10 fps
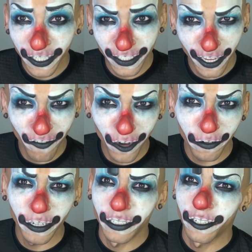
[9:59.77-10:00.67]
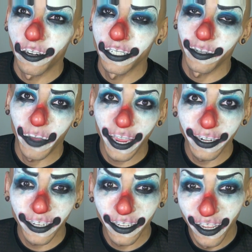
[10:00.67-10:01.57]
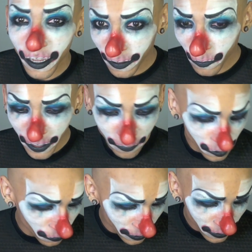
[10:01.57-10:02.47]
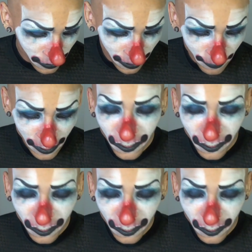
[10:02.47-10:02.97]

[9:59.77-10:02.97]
you can see I've already started to paint it. The way I'm doing this, I'm